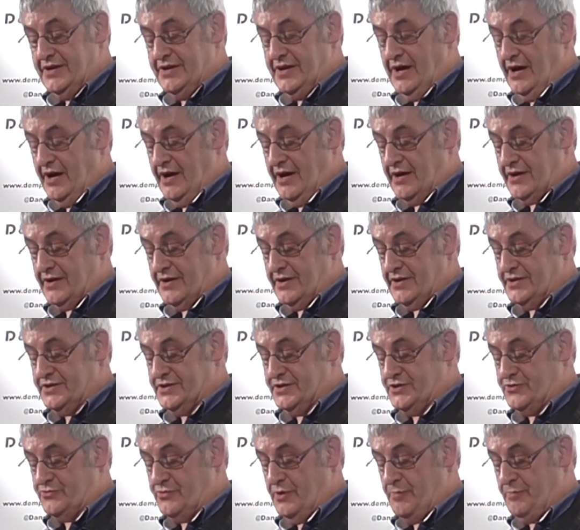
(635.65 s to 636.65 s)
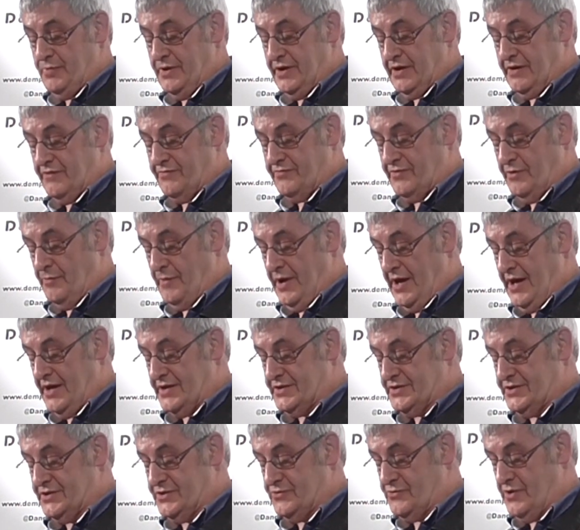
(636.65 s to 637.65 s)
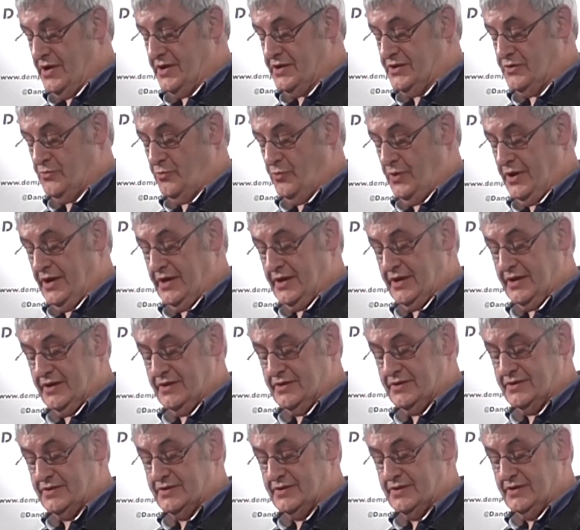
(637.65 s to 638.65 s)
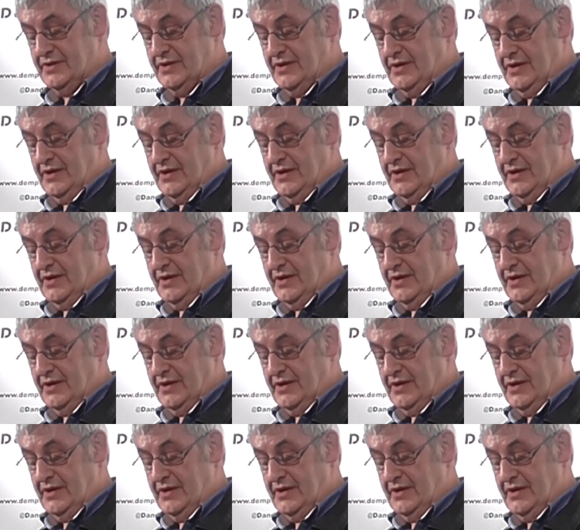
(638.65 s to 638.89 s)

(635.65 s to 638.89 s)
darkness dripping from outstretched wings,